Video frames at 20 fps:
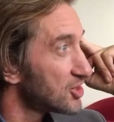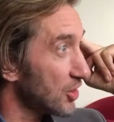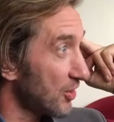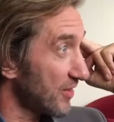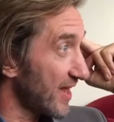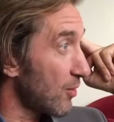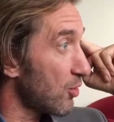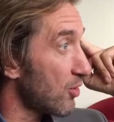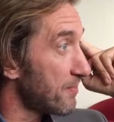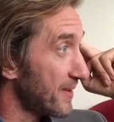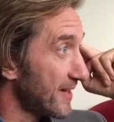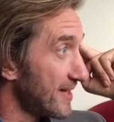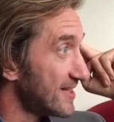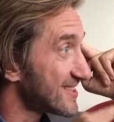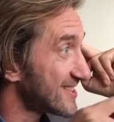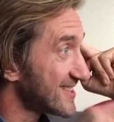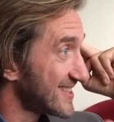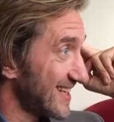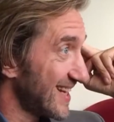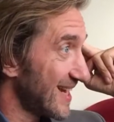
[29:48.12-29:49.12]
So that would be
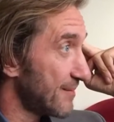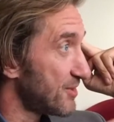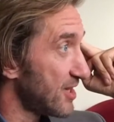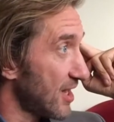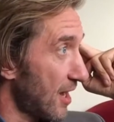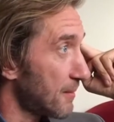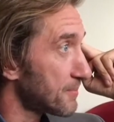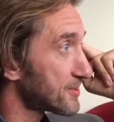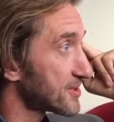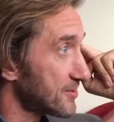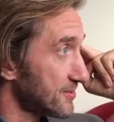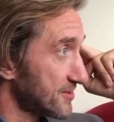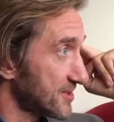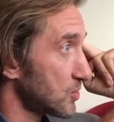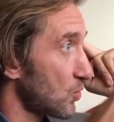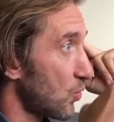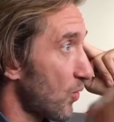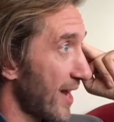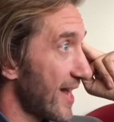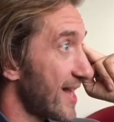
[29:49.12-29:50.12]
the
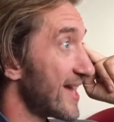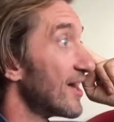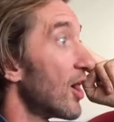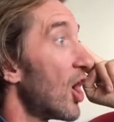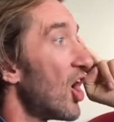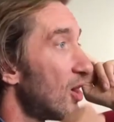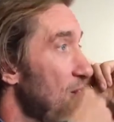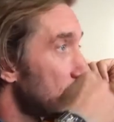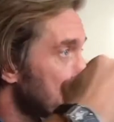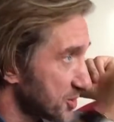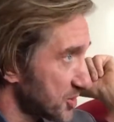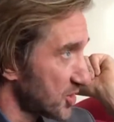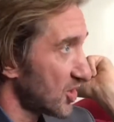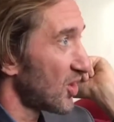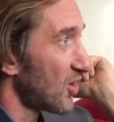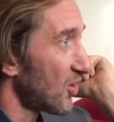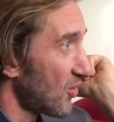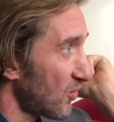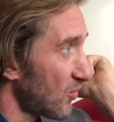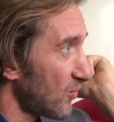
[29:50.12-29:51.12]
obstacles the way
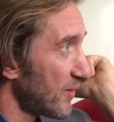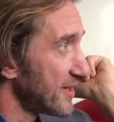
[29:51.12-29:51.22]
also